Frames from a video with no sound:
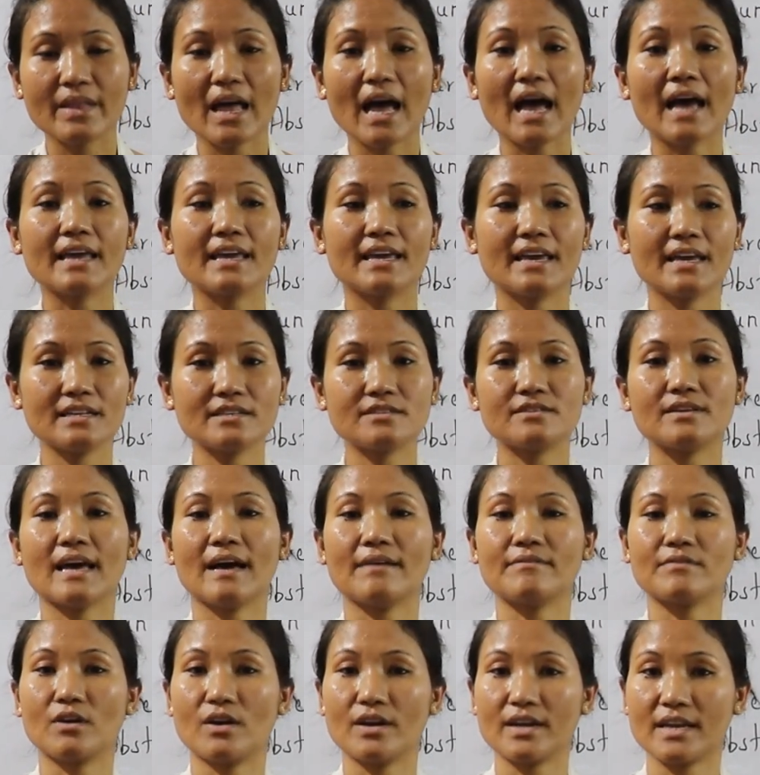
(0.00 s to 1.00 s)
I guess you
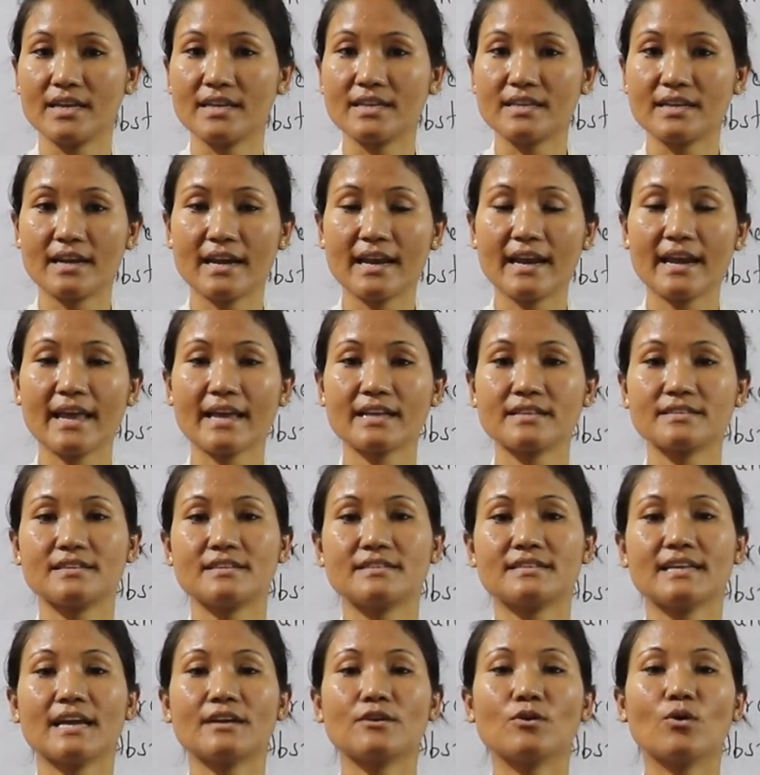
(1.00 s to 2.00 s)
have got internet
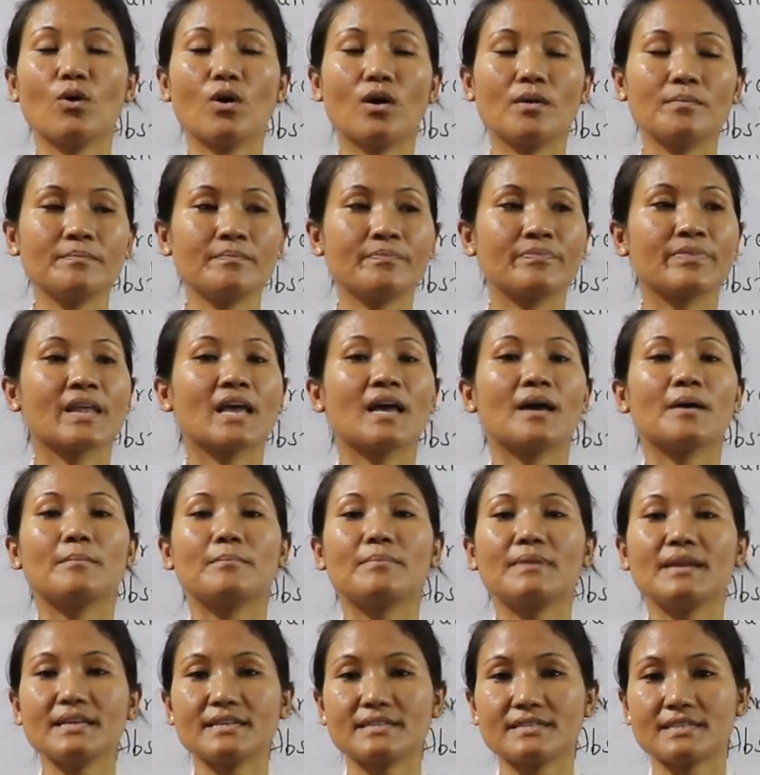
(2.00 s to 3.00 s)
access at home.
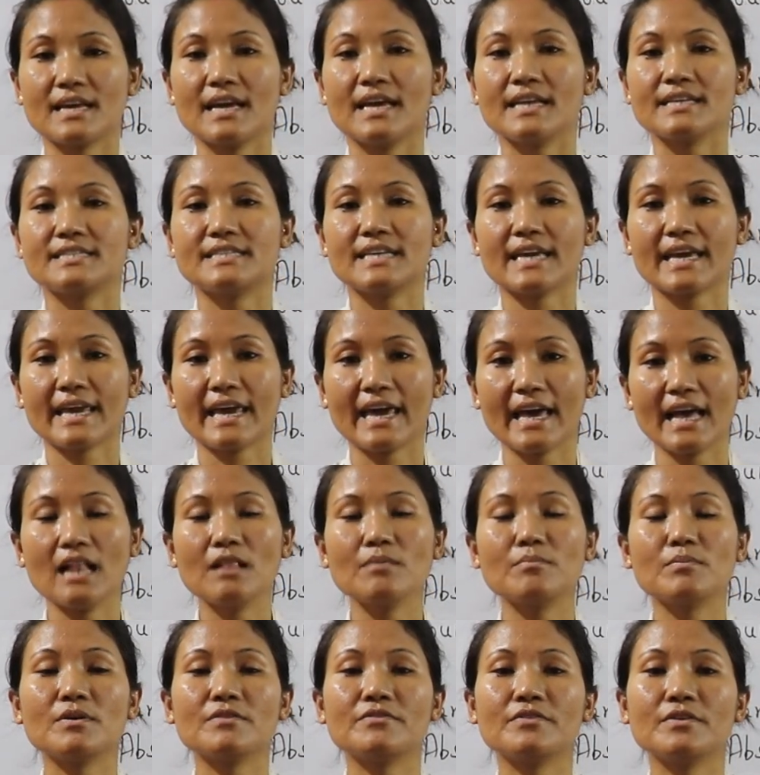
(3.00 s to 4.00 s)
Please take
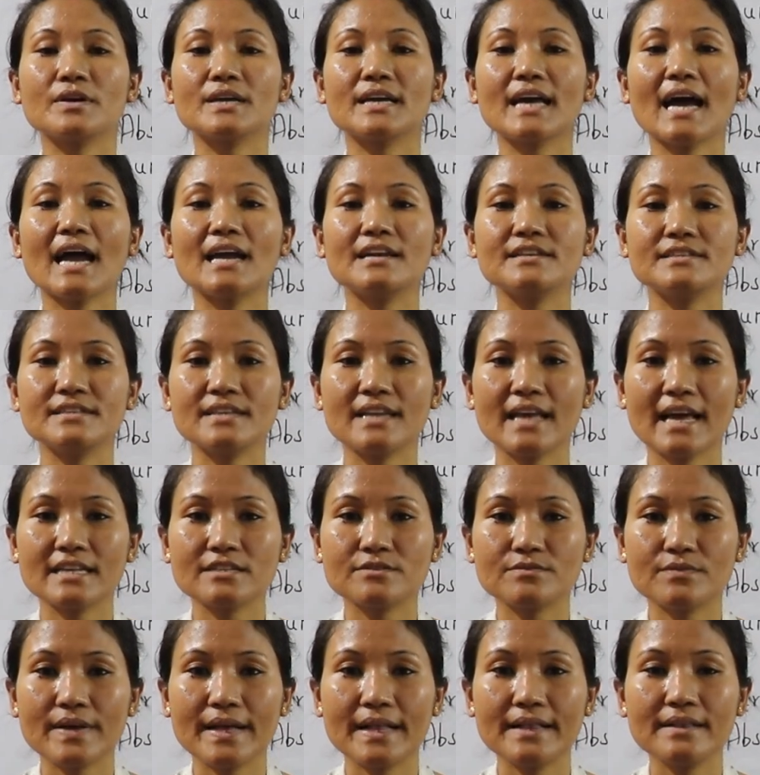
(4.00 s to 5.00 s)
help of your guardian
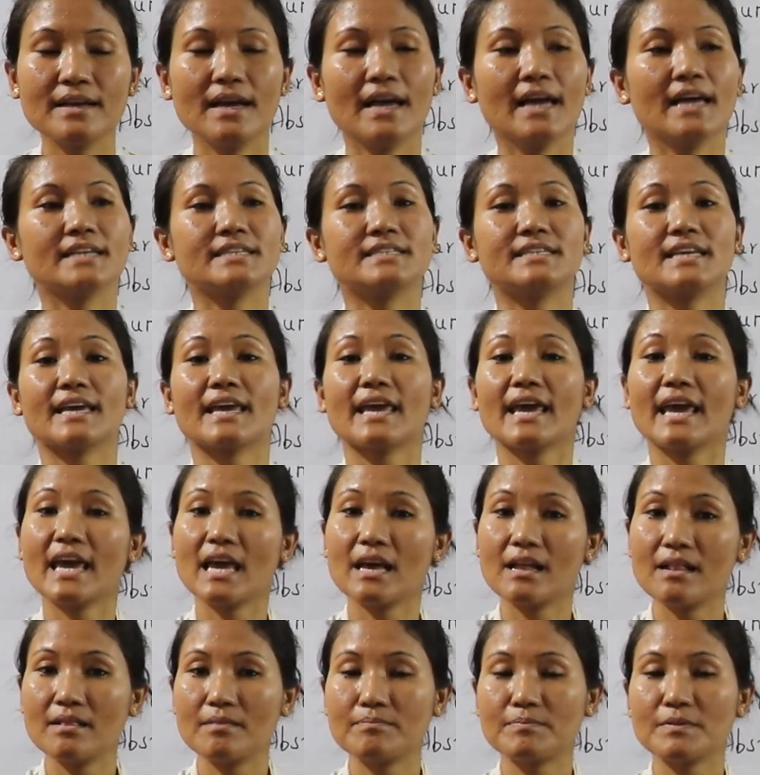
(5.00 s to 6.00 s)
as well. Take
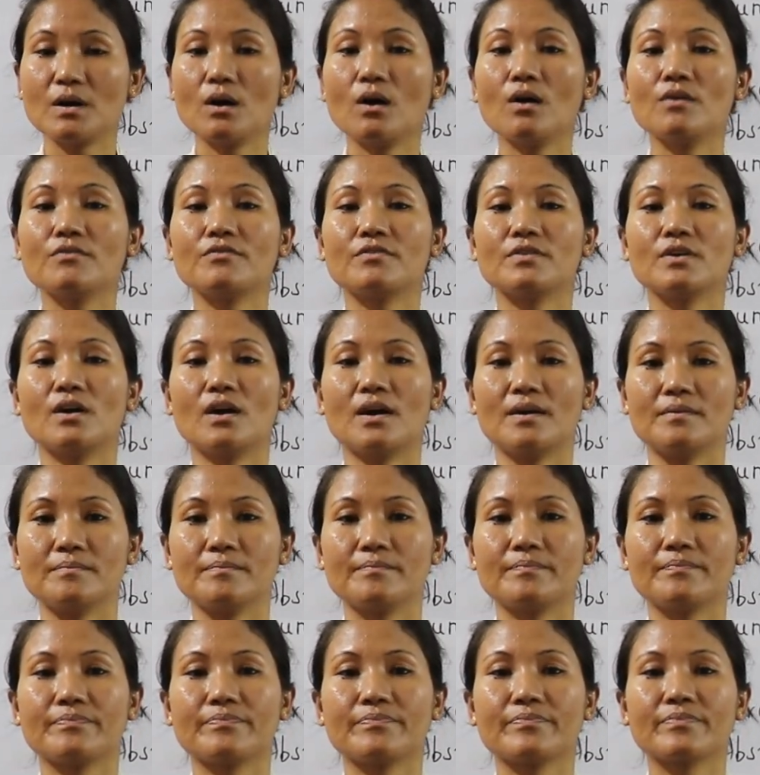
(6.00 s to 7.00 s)
help of your
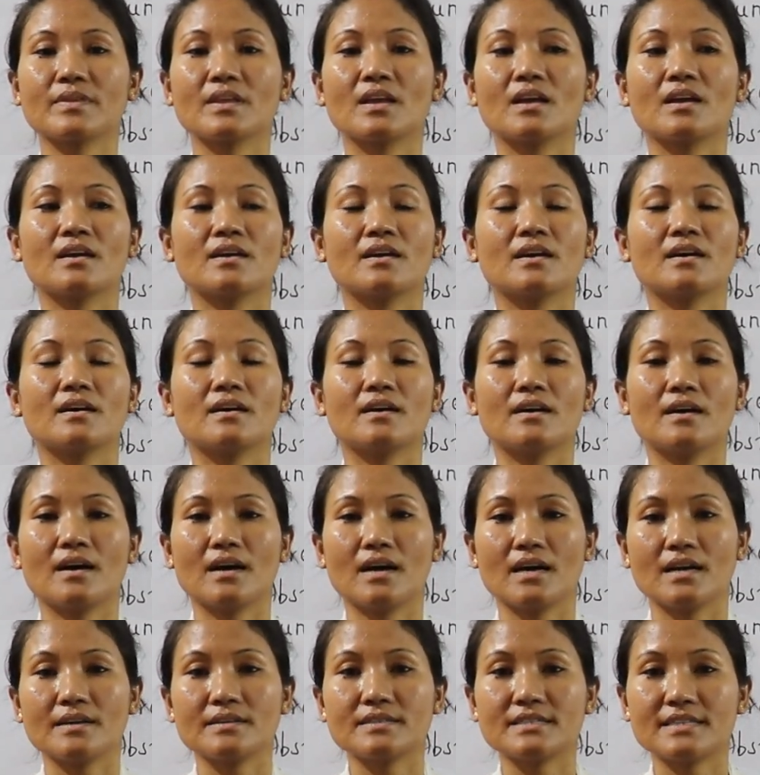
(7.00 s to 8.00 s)

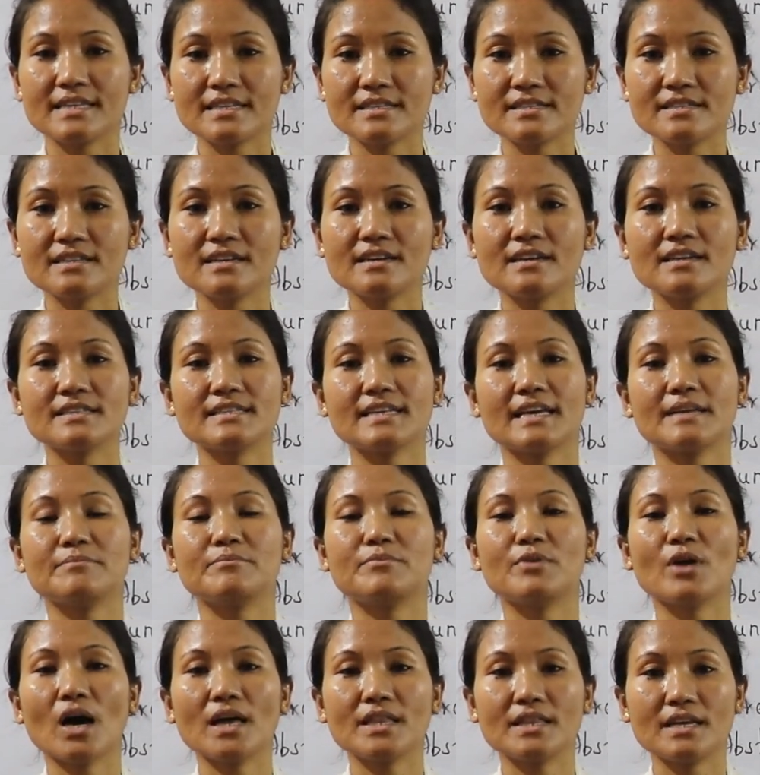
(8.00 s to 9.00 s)
sisters and
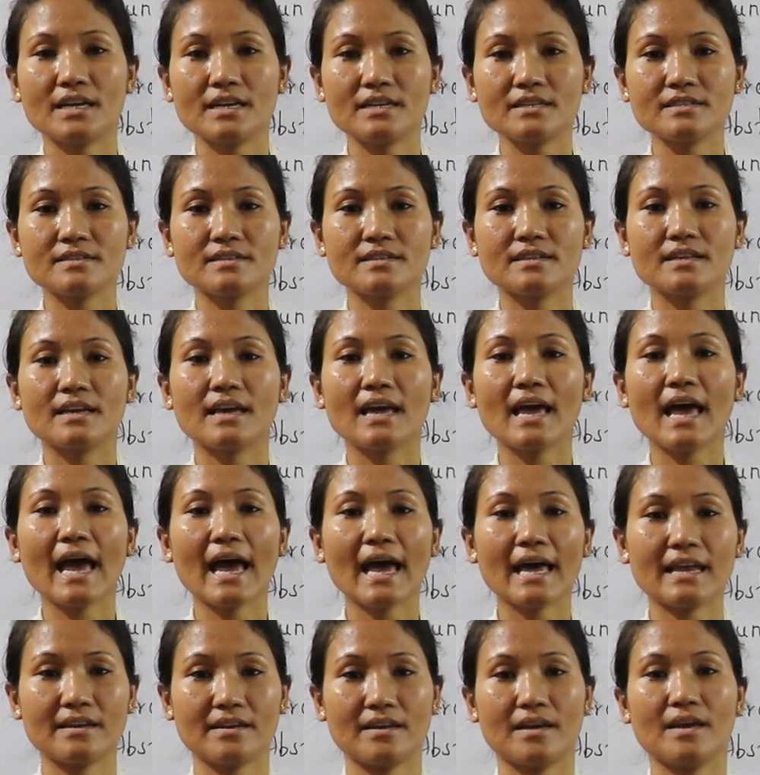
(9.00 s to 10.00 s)
brothers
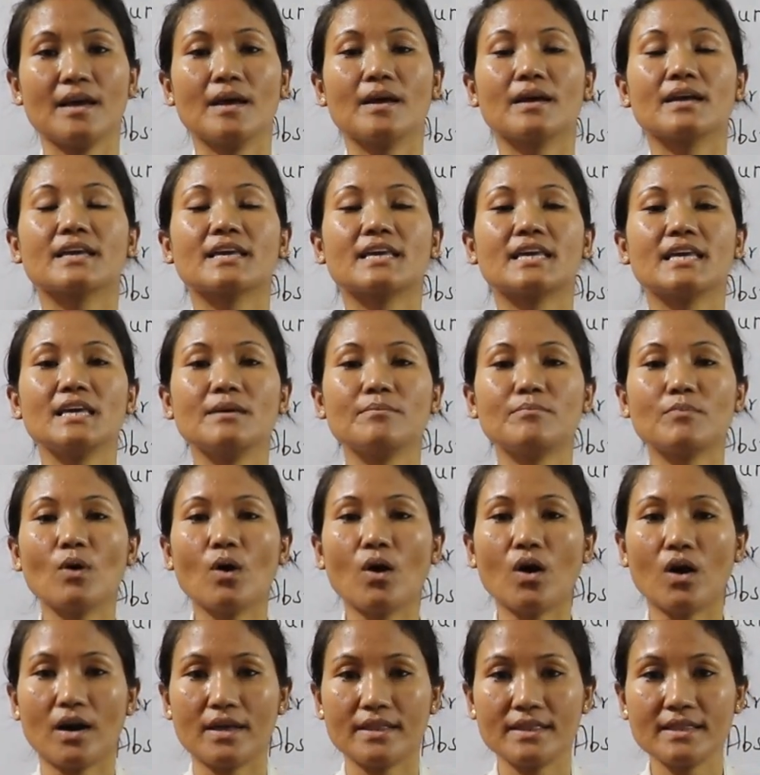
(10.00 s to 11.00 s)
and keep
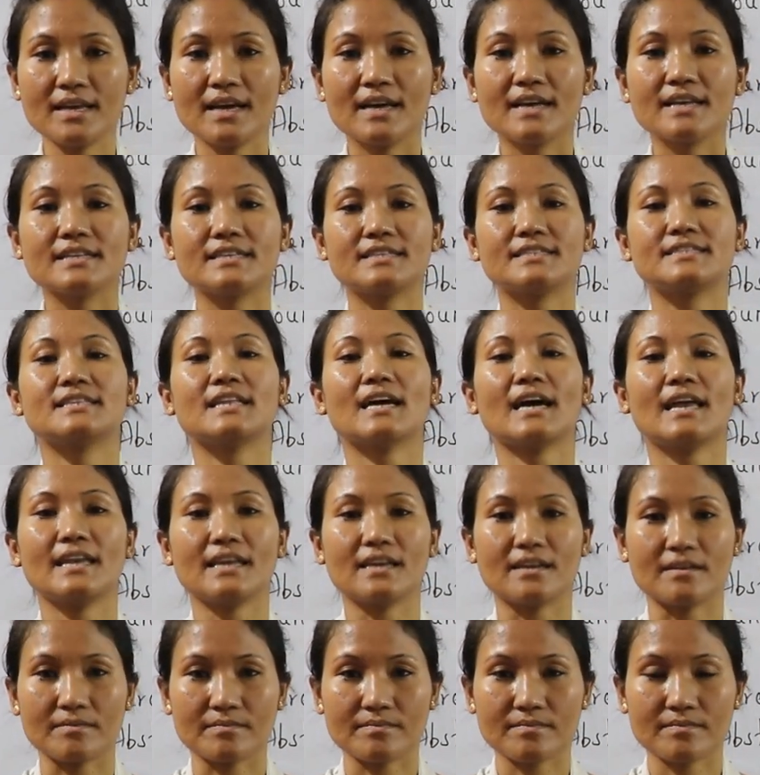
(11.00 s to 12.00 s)
on
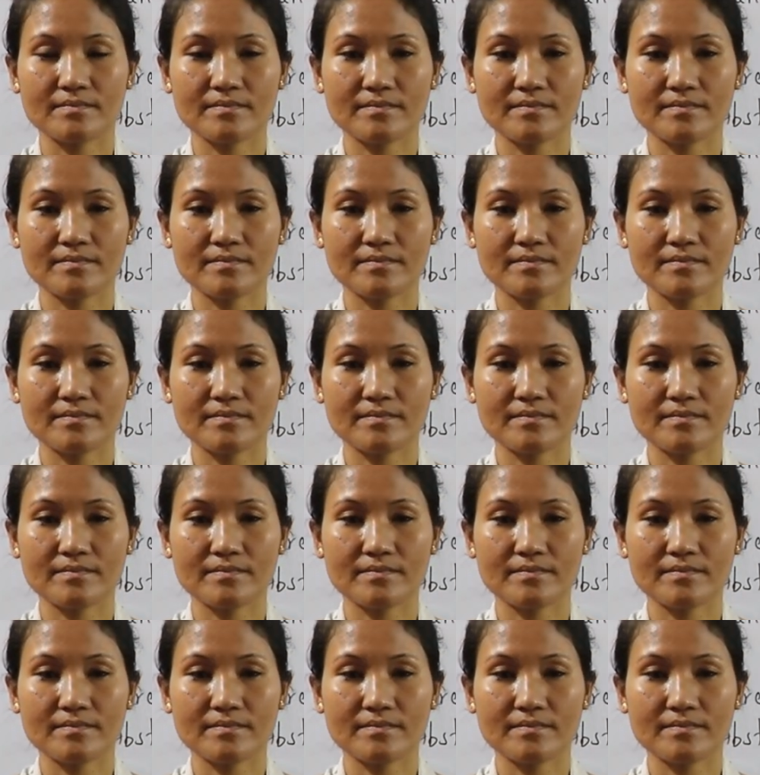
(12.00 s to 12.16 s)
studying.